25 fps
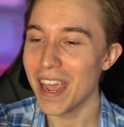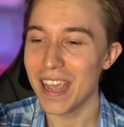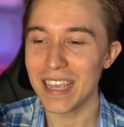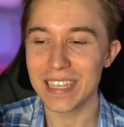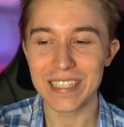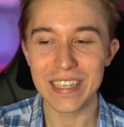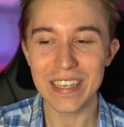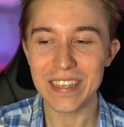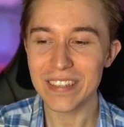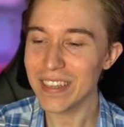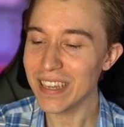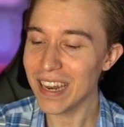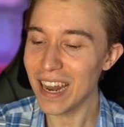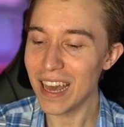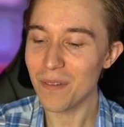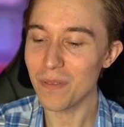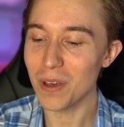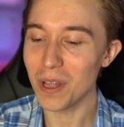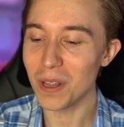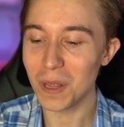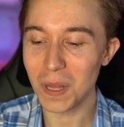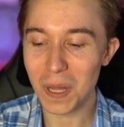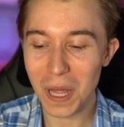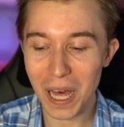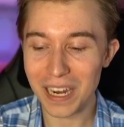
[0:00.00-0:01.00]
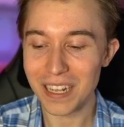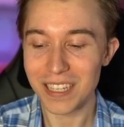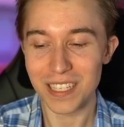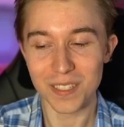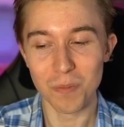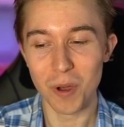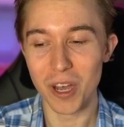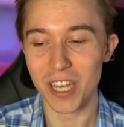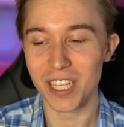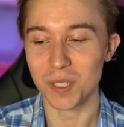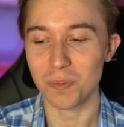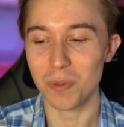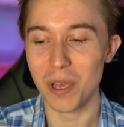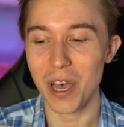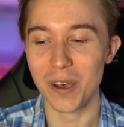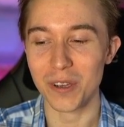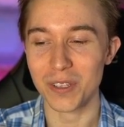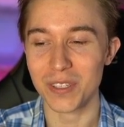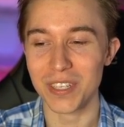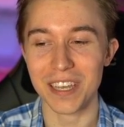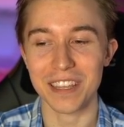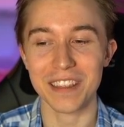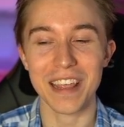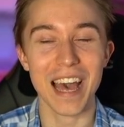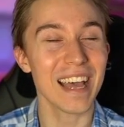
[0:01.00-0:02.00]
is he's gonna have a lot of small
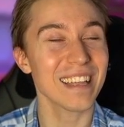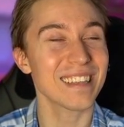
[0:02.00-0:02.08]
spells and